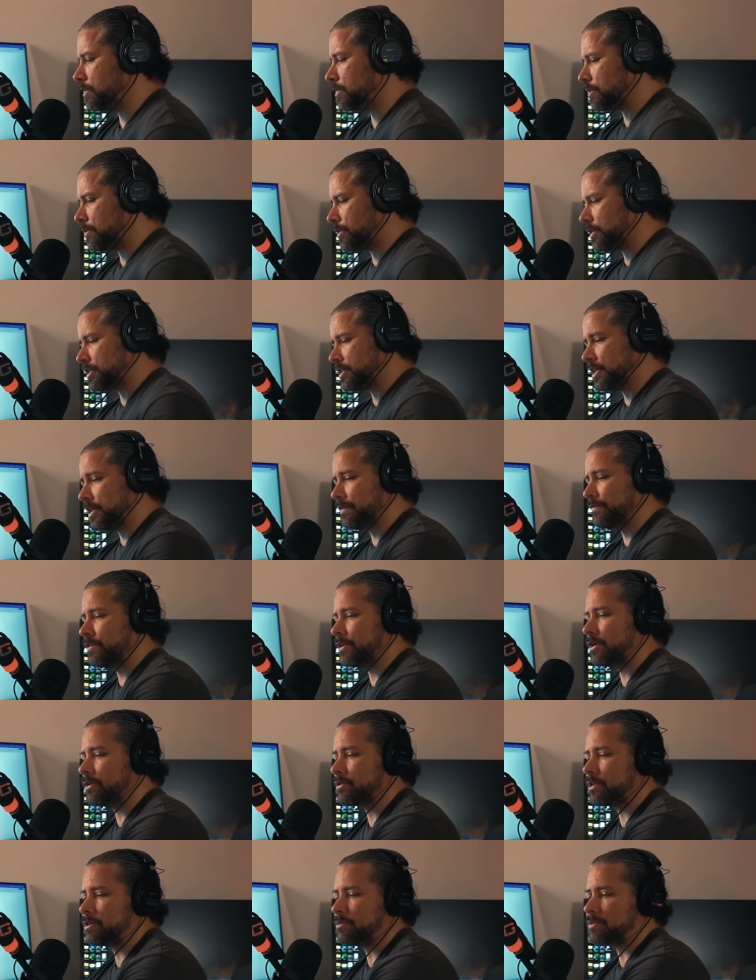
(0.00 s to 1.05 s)
to lawyers. He didn't even
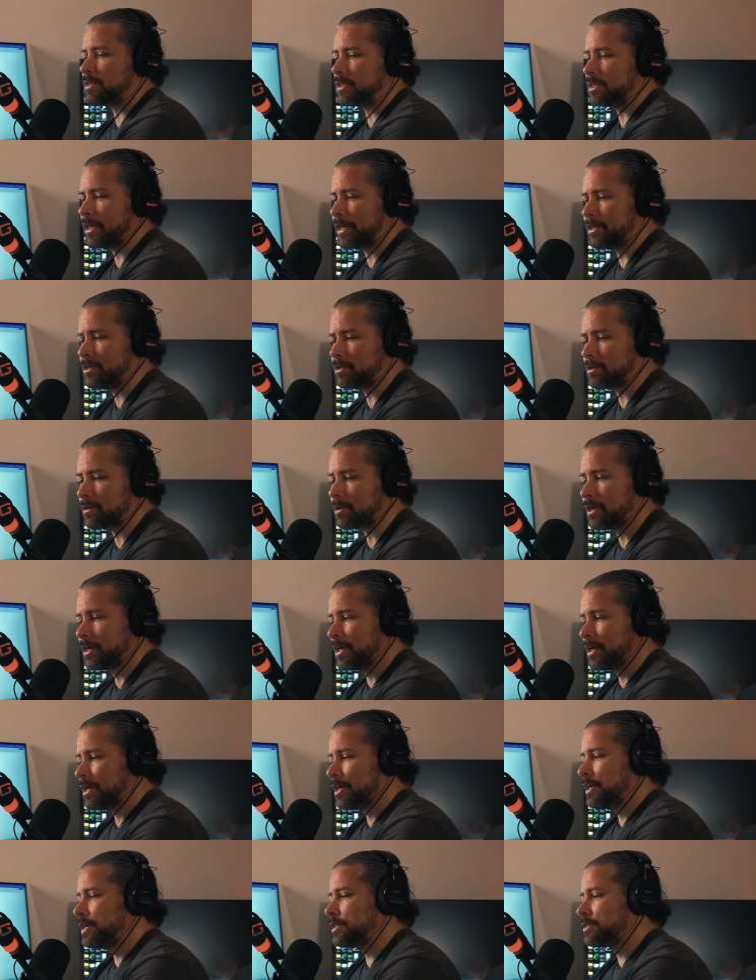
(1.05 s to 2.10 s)
know that he was in danger.
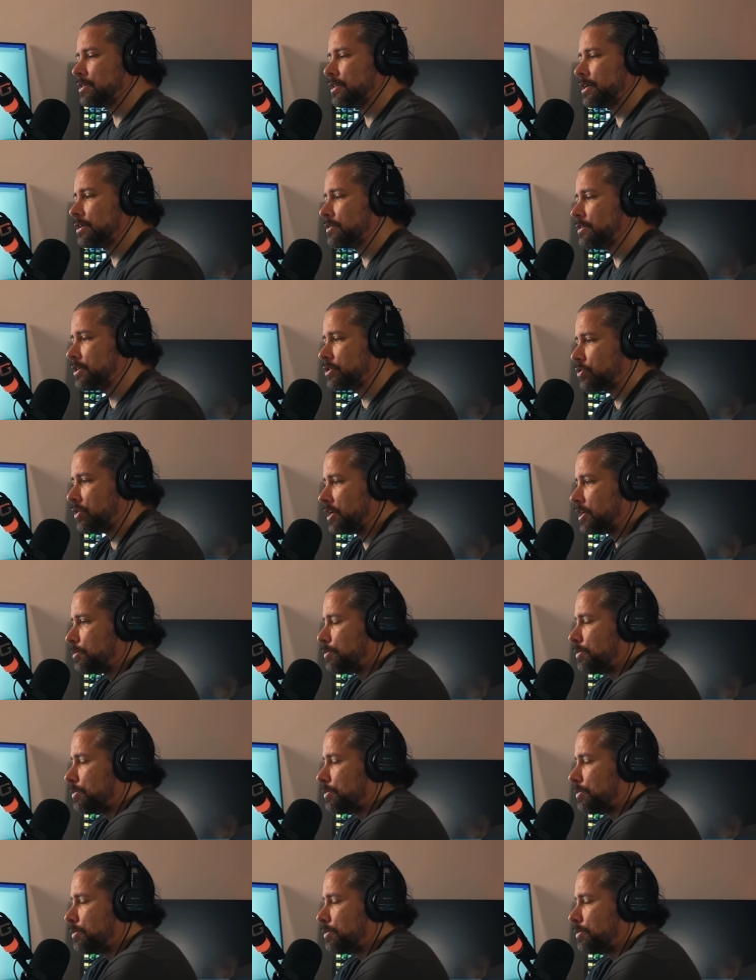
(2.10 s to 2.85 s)
He's literally trying to